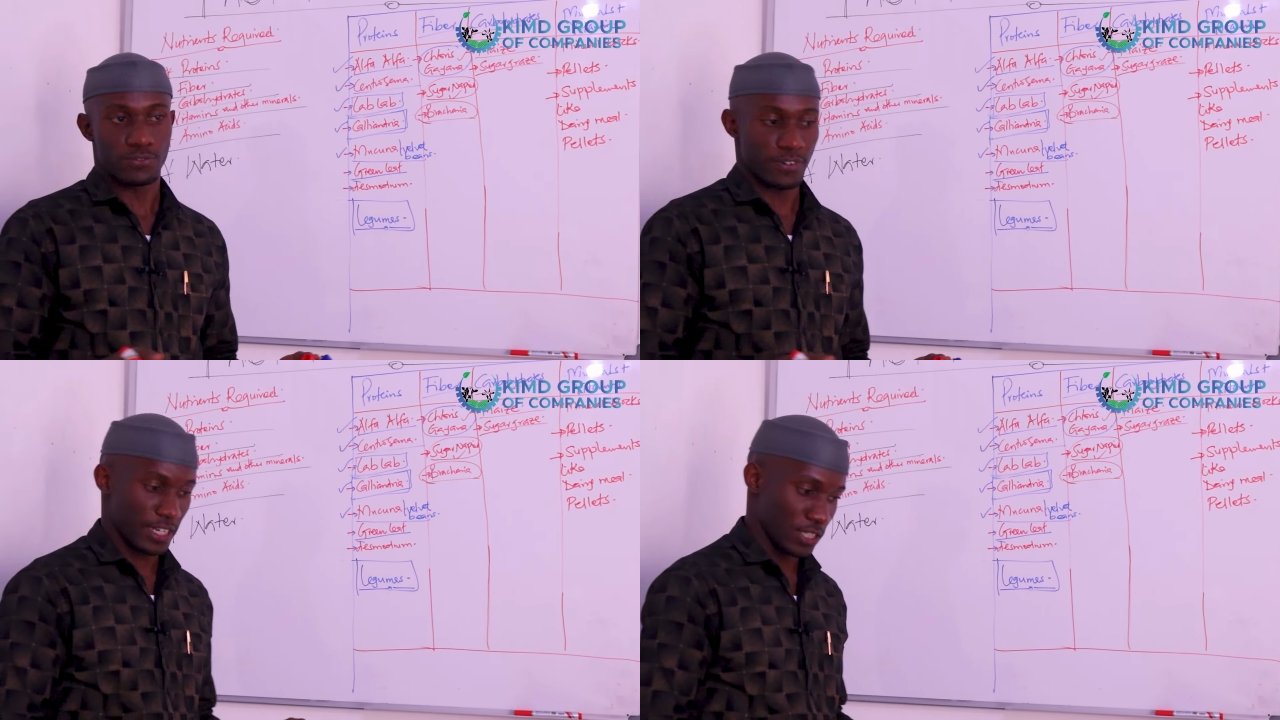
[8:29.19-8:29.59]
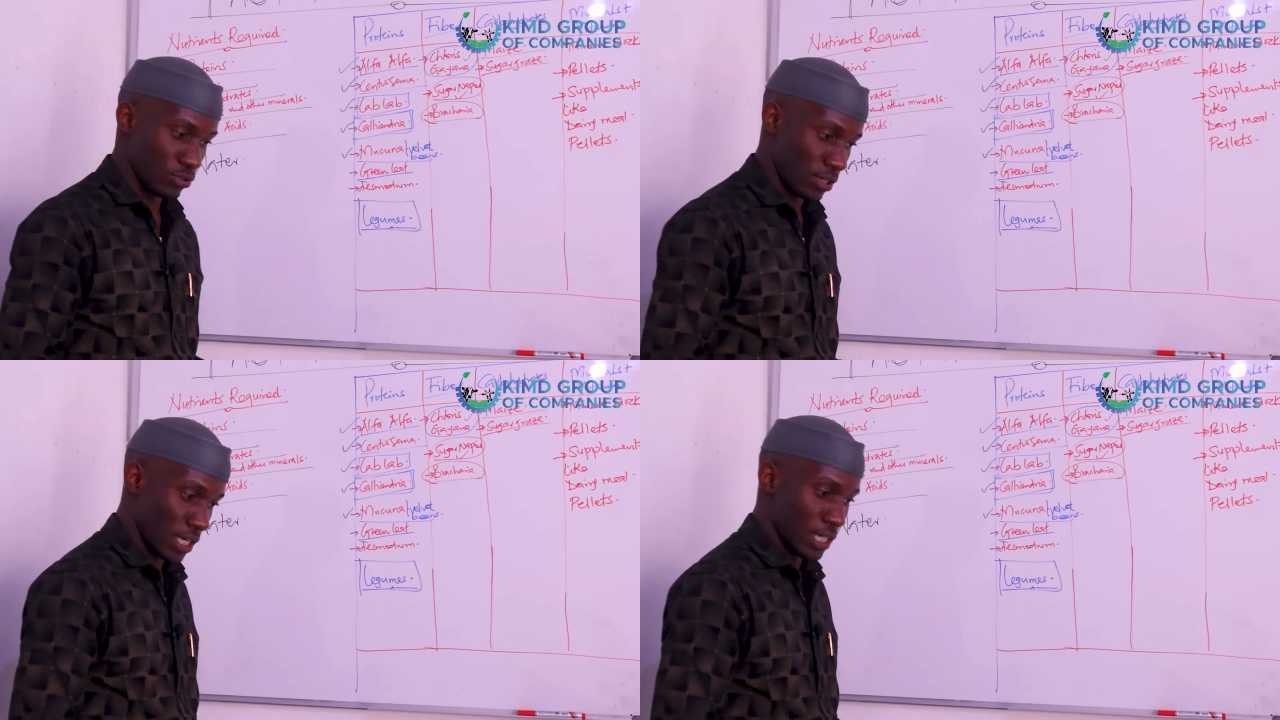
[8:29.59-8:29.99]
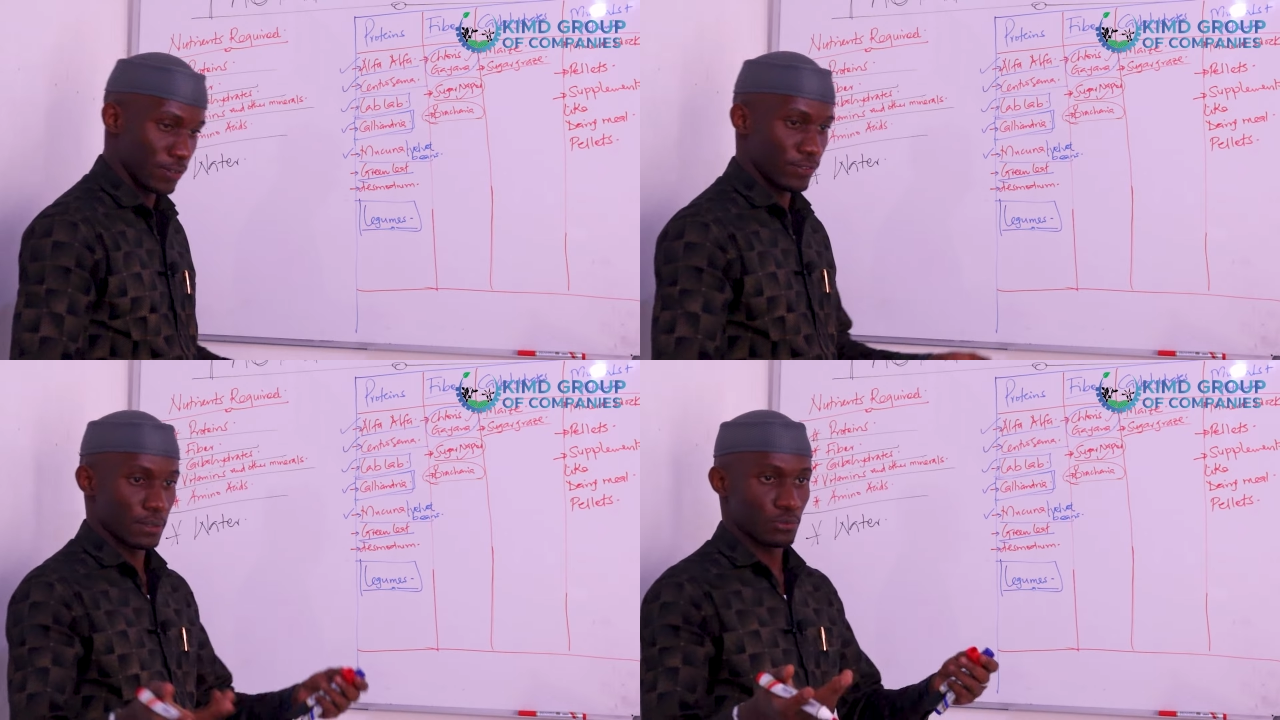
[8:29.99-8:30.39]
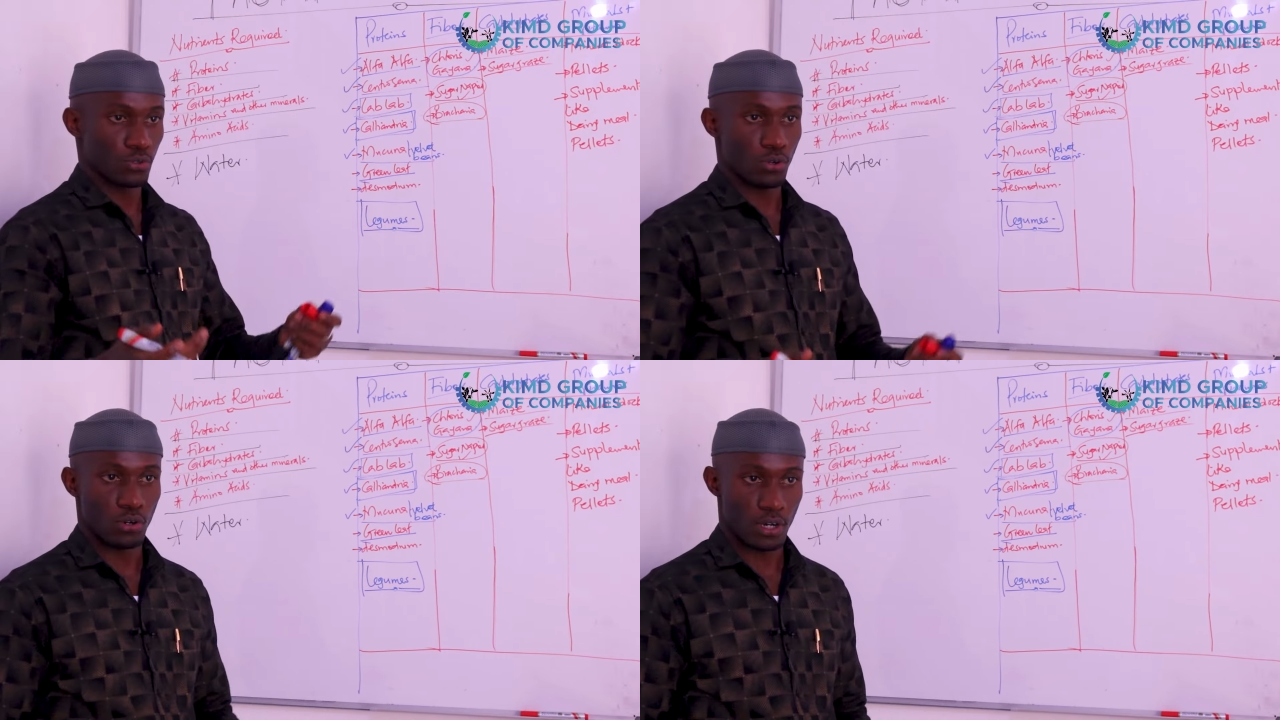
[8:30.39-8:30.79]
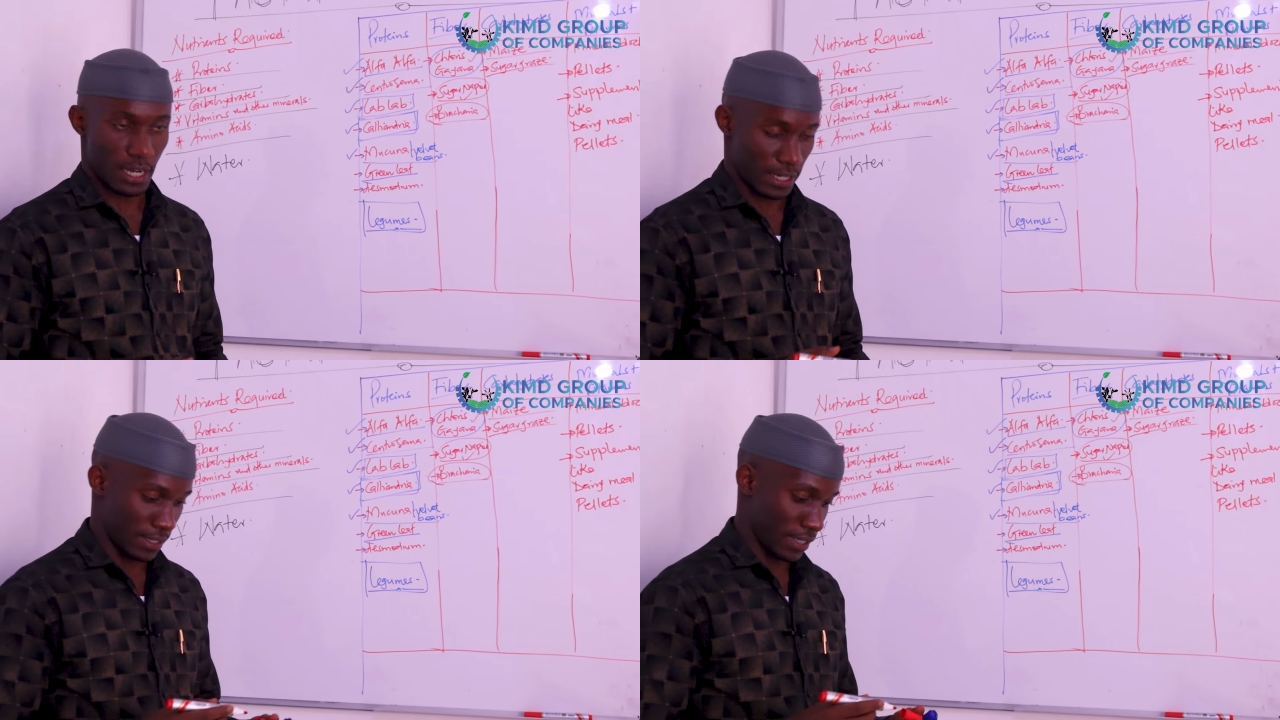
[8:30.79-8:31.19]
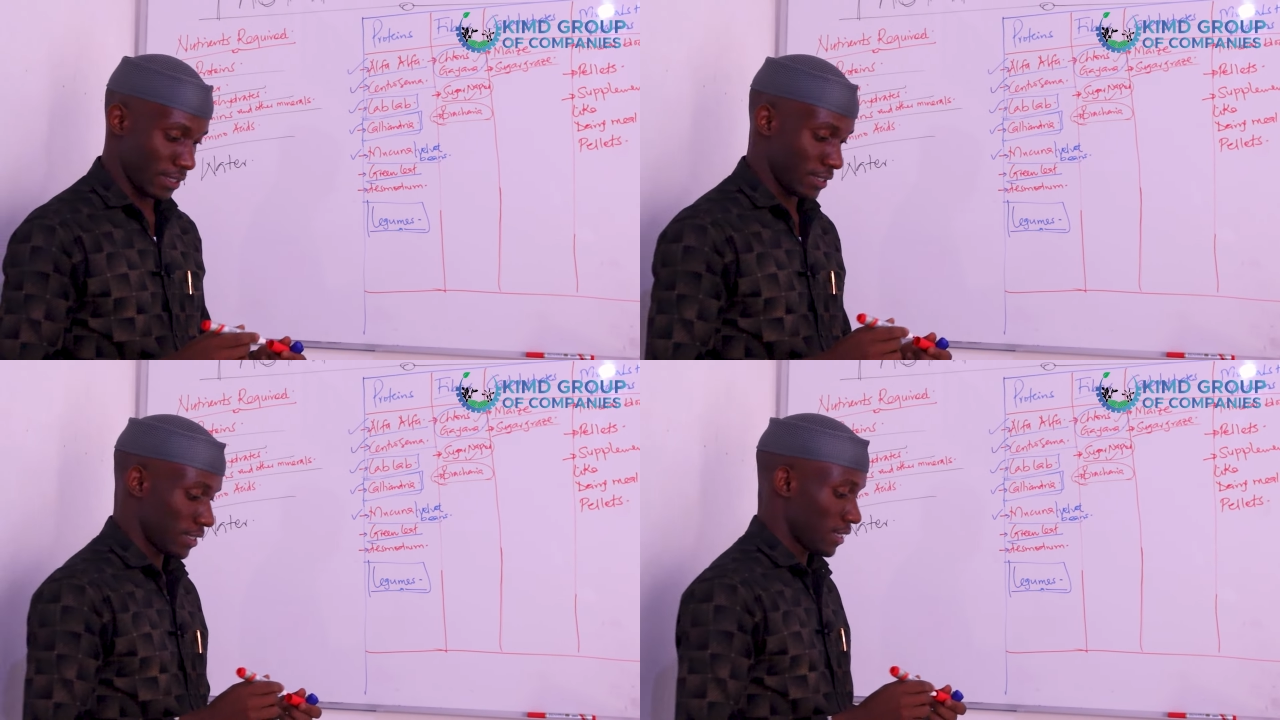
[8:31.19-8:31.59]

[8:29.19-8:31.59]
Forage, you can leave them to go, and they,